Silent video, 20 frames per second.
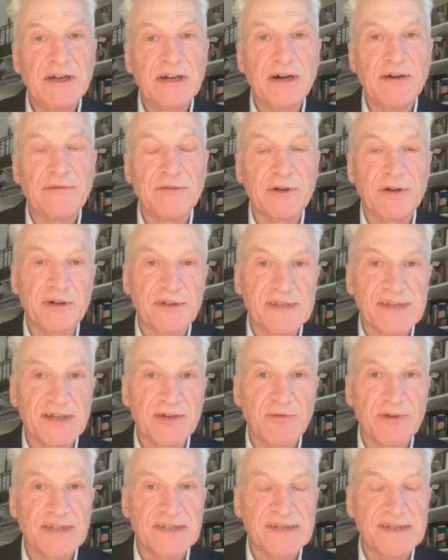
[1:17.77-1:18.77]
of the
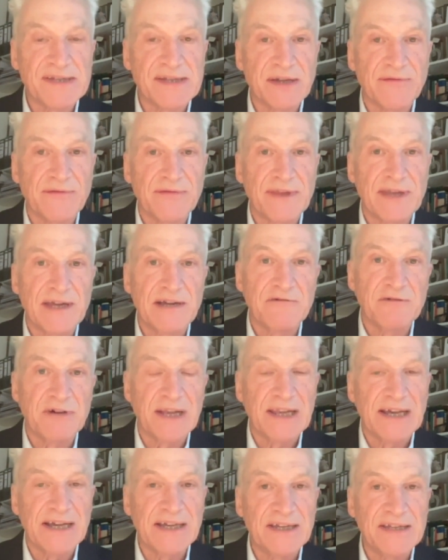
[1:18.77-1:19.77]
consequences of their
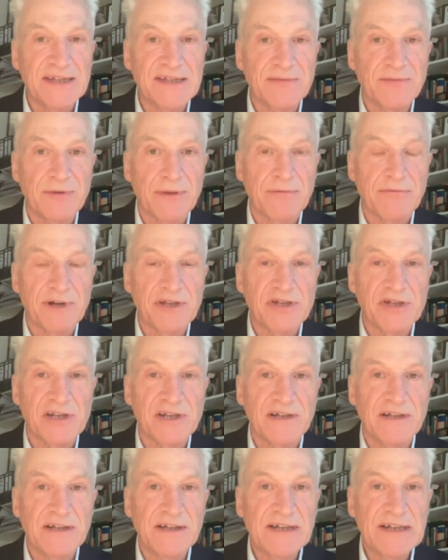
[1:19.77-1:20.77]
alliance with
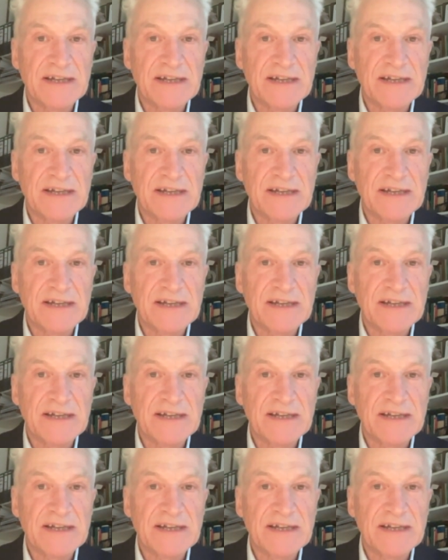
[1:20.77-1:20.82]
Russia,